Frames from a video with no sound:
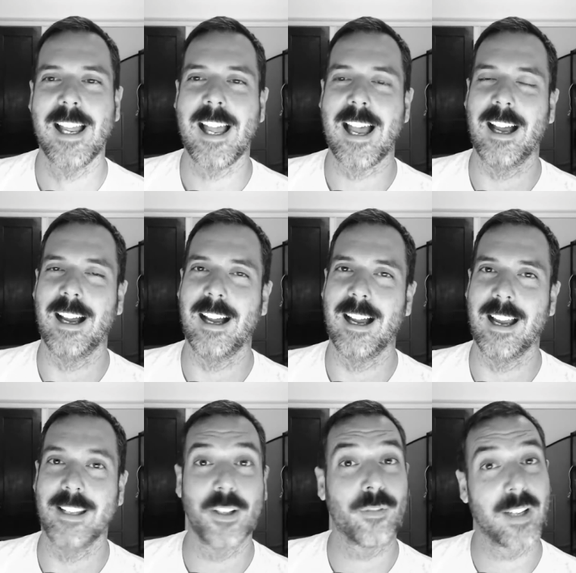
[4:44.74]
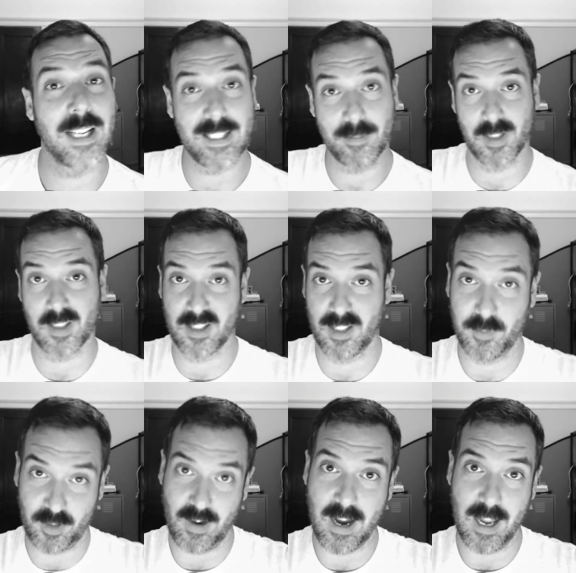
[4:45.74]
Uh, and don't forget to
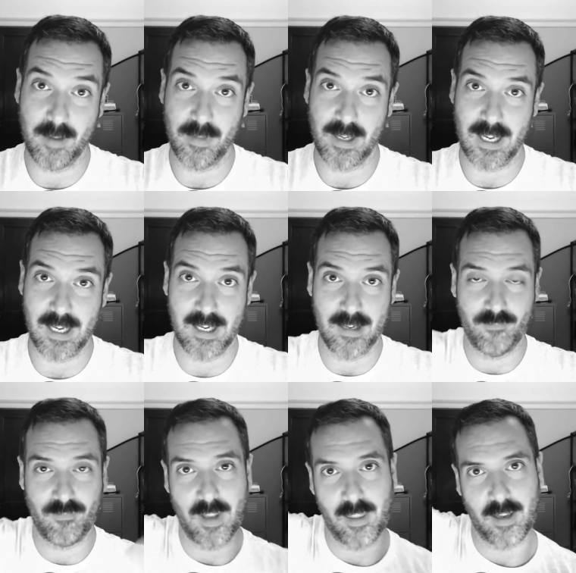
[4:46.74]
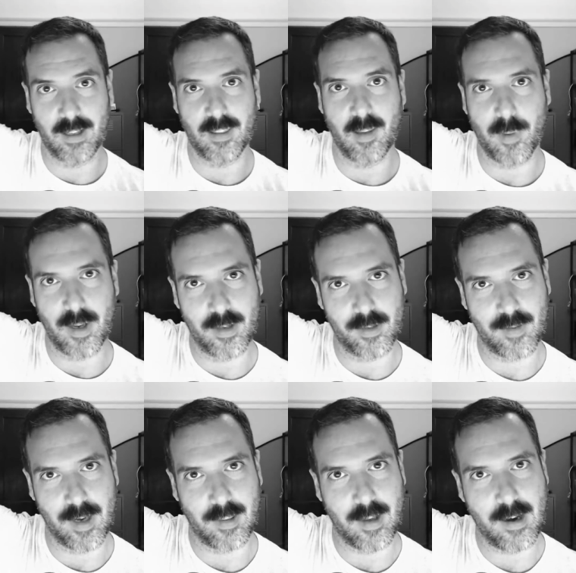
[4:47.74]
subscribe. Uh, I think the button is
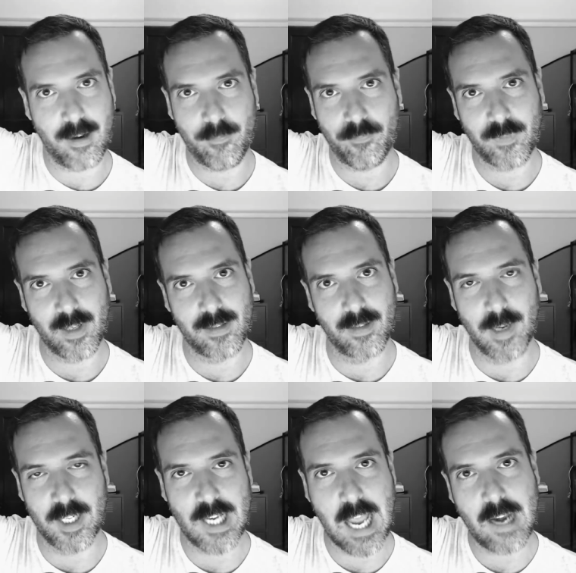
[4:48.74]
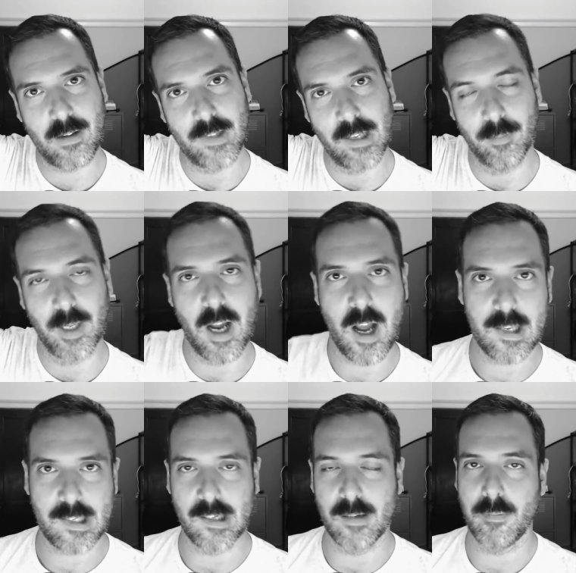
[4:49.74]
right there to my channel. That would be
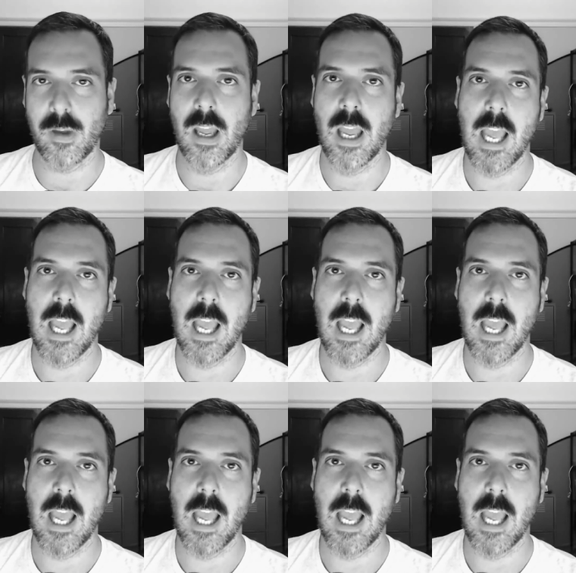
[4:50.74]
awesome.